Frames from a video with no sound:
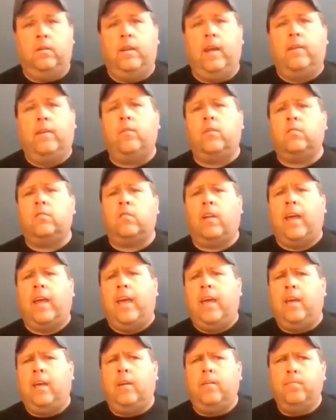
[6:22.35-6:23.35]
Devil's
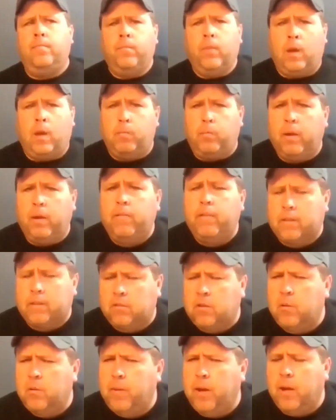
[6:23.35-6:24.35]
Lake, I believe
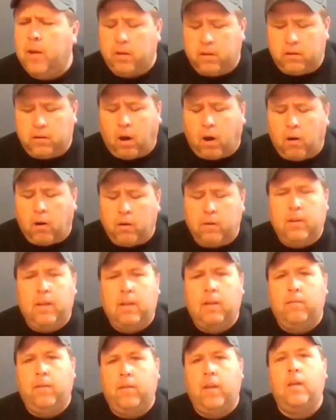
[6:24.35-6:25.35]
that's going to be on Darn
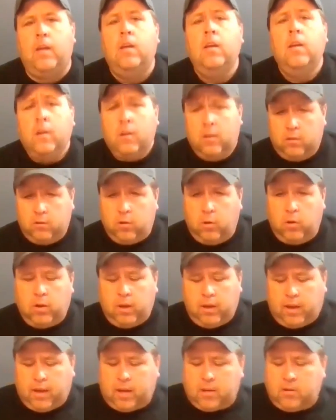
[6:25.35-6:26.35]
TV, so you
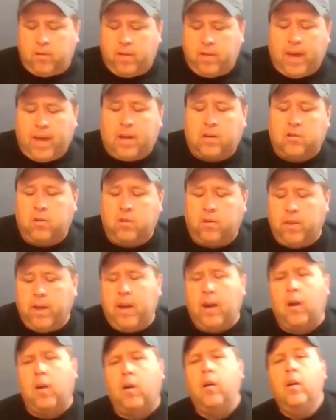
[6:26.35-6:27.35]
can catch the action
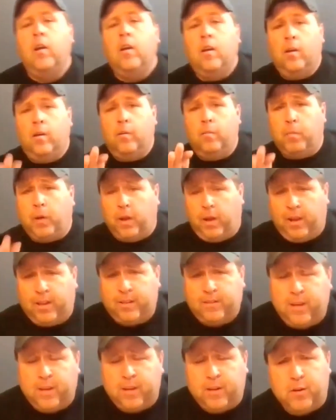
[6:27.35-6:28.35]
there. But
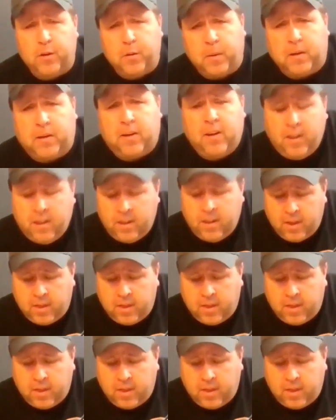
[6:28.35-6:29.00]
let's get to it.